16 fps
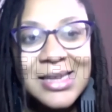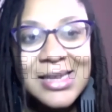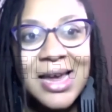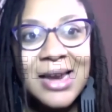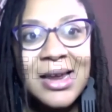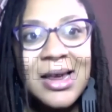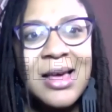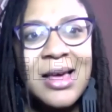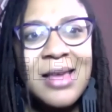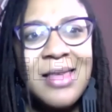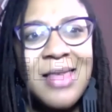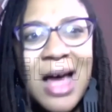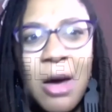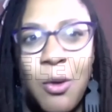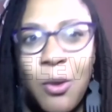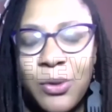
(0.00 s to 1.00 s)
then
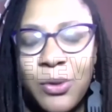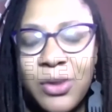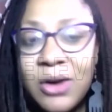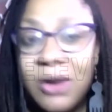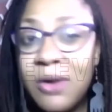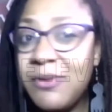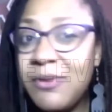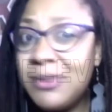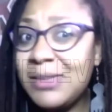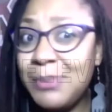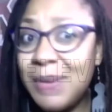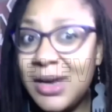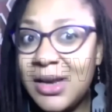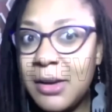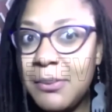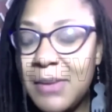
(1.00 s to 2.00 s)
that whole thing of it
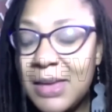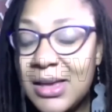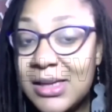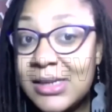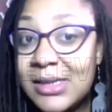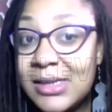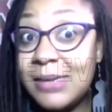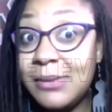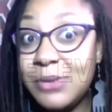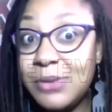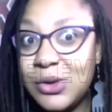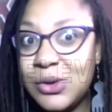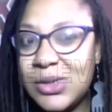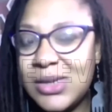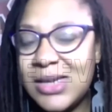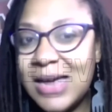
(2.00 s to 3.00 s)
being a myth seems
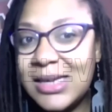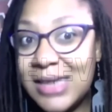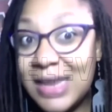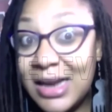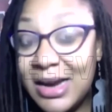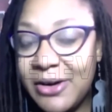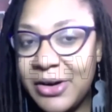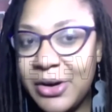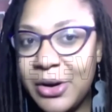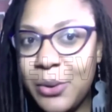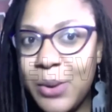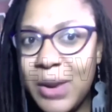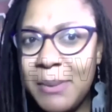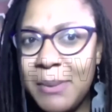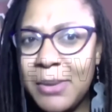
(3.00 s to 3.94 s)
to start clearing away.